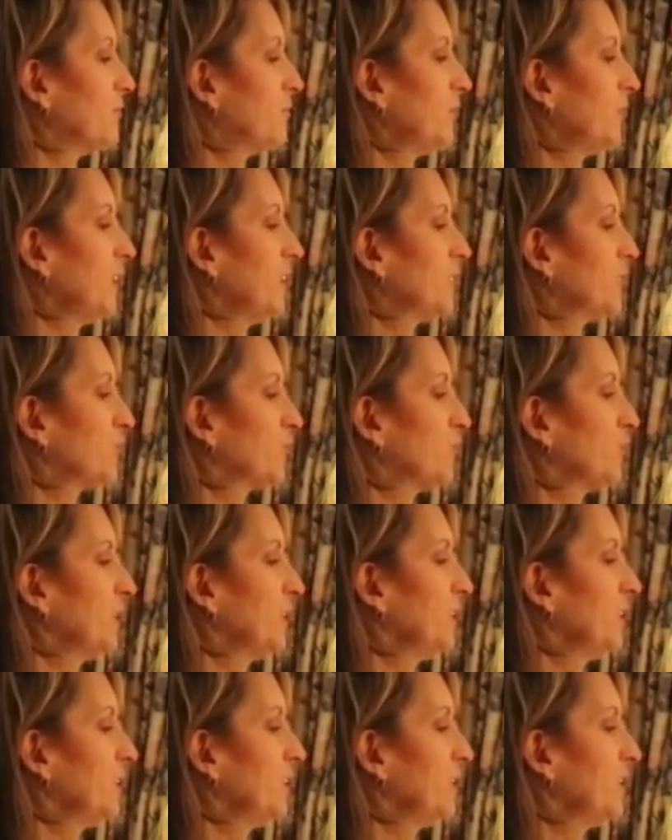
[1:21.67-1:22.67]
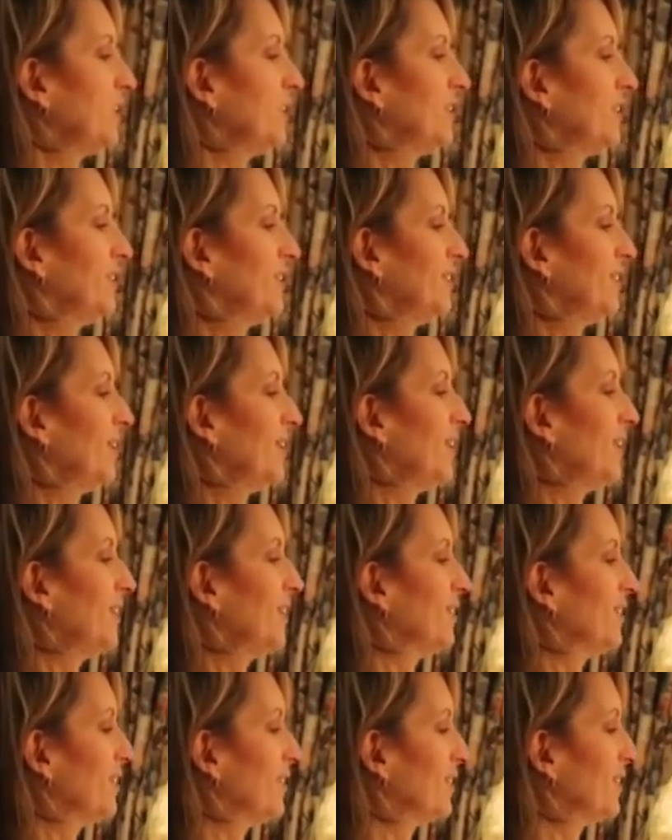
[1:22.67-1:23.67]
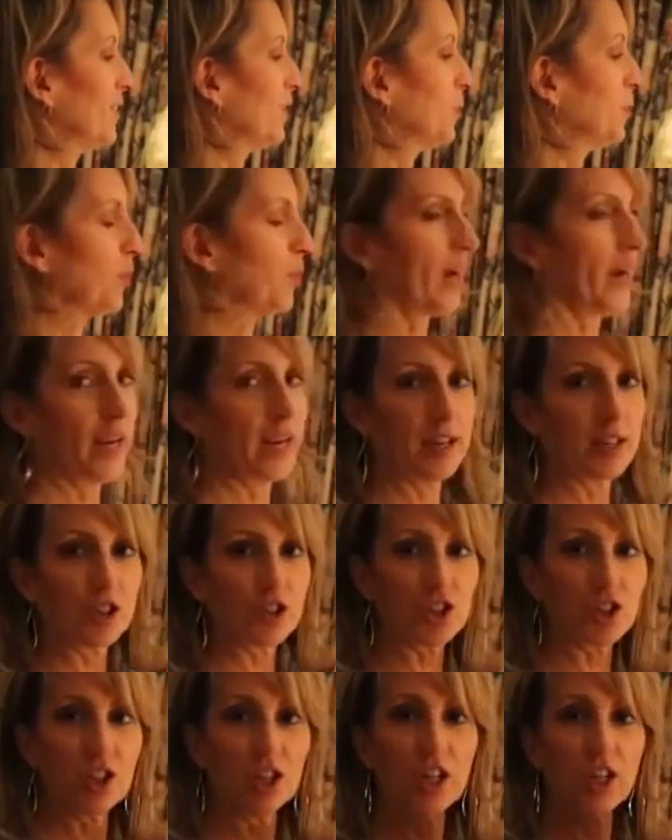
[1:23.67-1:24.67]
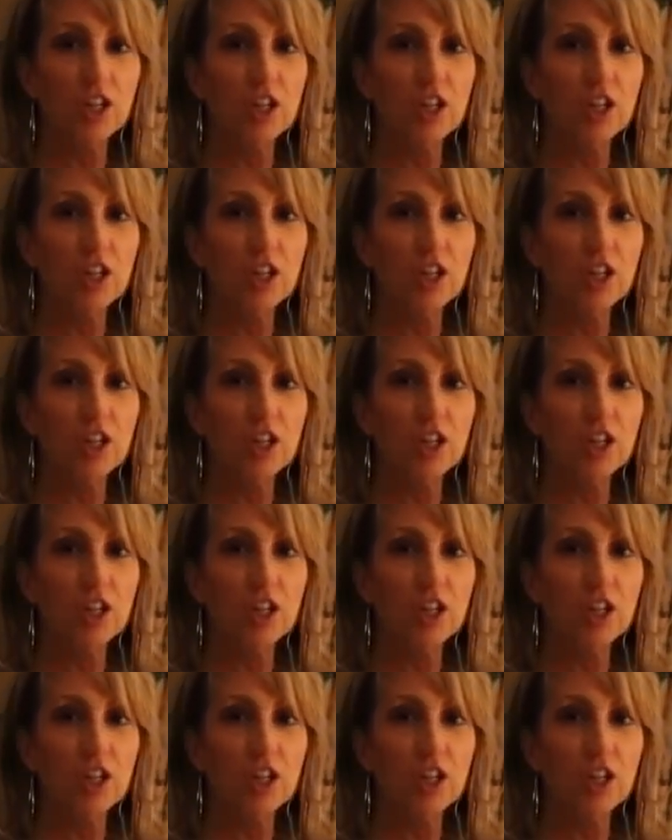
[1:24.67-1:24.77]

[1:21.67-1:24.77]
fake tree little branch